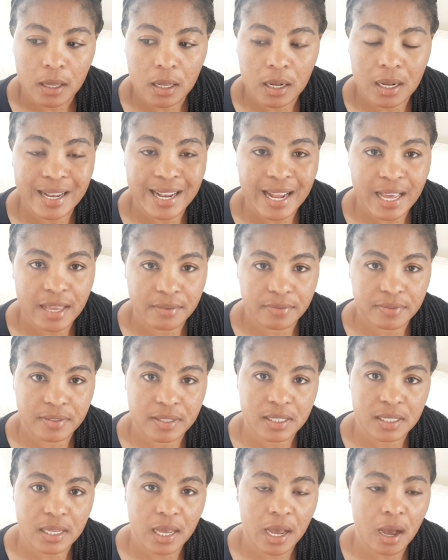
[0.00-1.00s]

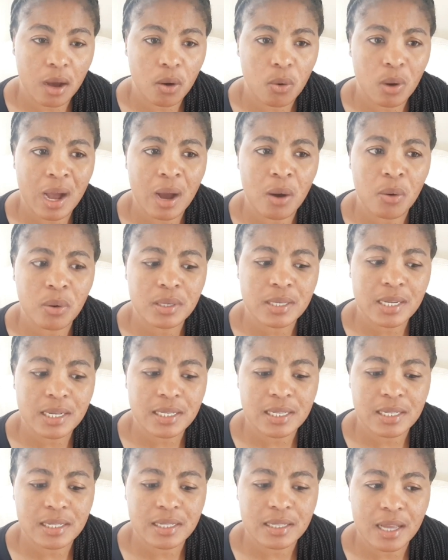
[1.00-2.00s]
lives how how
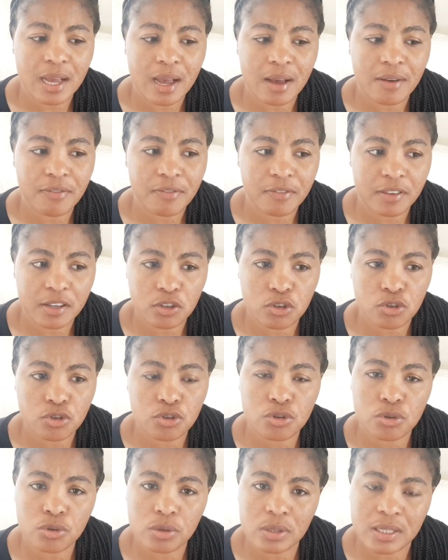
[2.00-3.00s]
does it affect
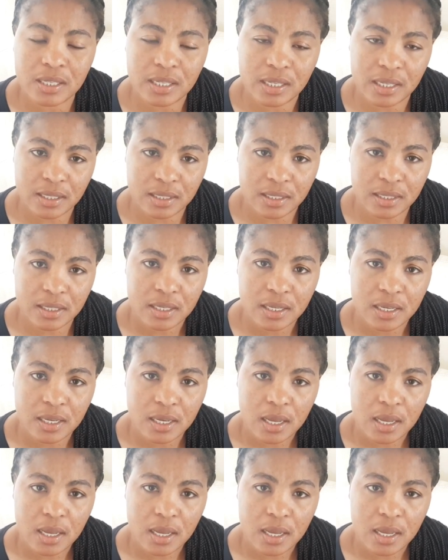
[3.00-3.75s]
children's